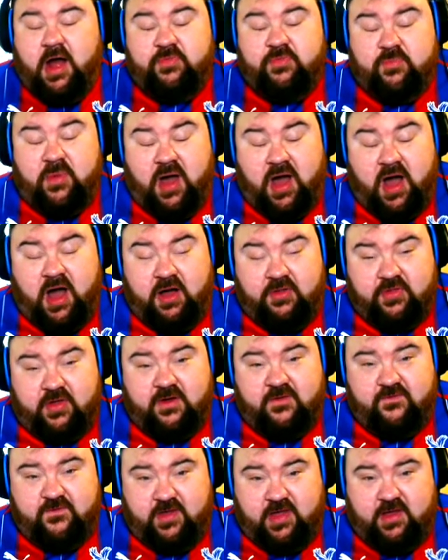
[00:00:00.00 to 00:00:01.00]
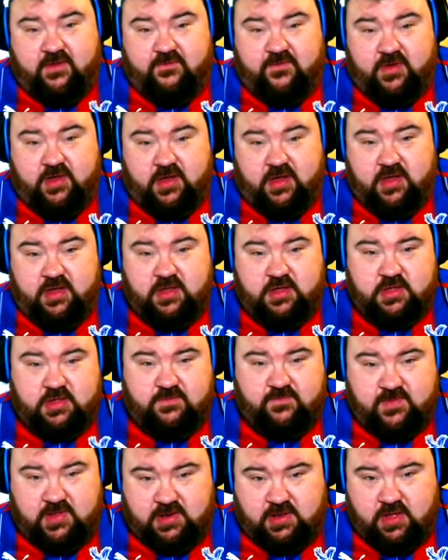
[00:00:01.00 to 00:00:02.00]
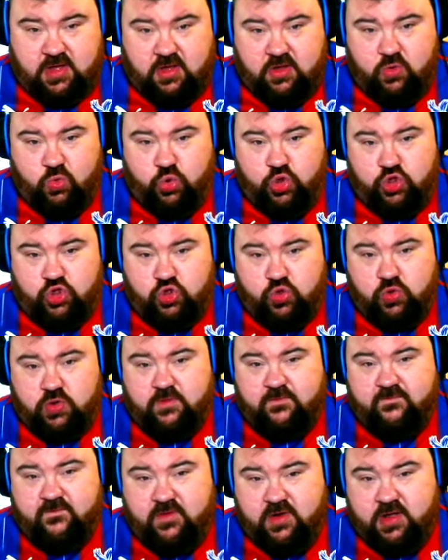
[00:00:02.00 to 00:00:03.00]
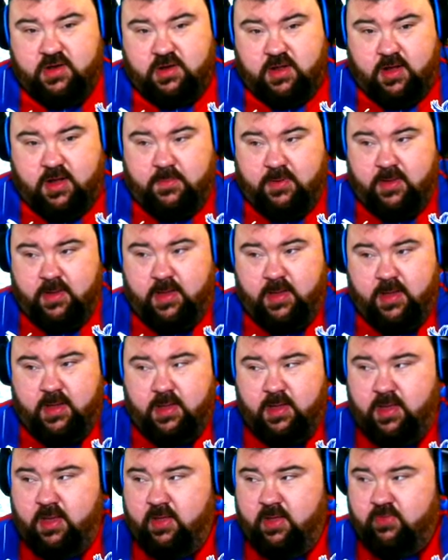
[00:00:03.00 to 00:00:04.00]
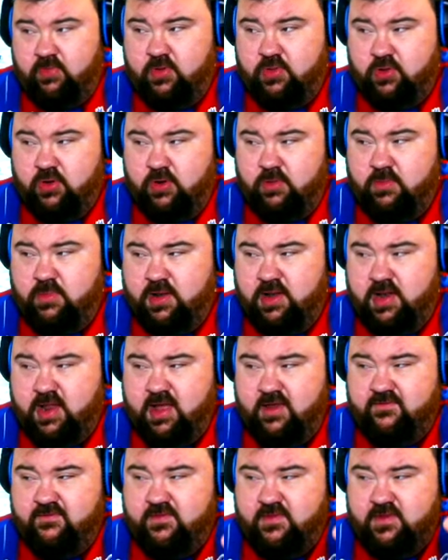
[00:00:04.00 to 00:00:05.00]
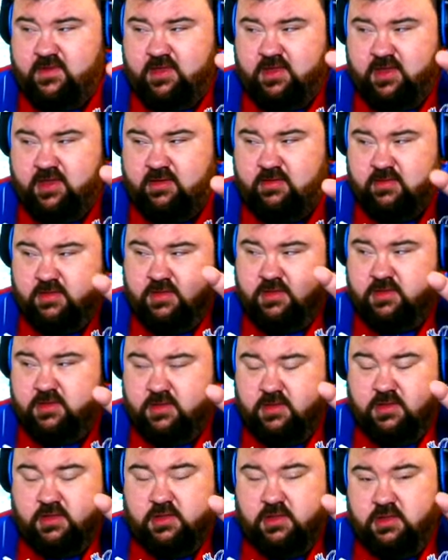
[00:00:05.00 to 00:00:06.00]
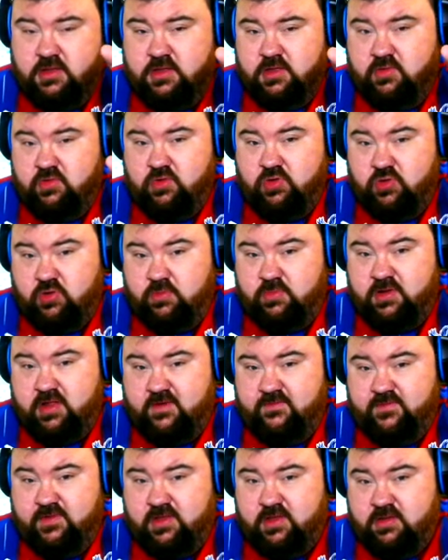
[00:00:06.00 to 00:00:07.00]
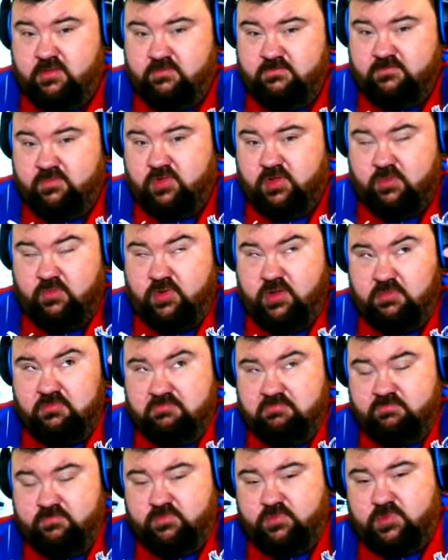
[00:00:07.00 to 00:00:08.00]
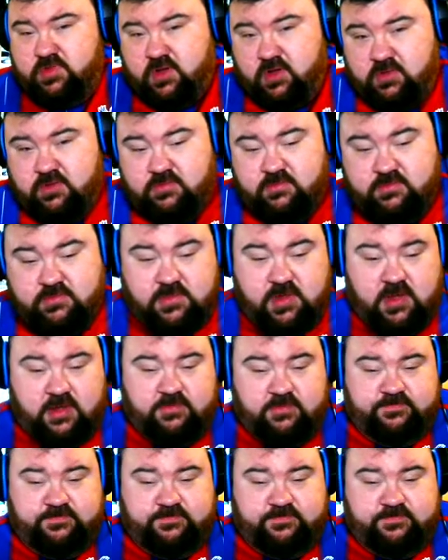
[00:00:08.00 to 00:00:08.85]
my other FIFA video which you can find up in the top left here in the top left here somewhere so yeah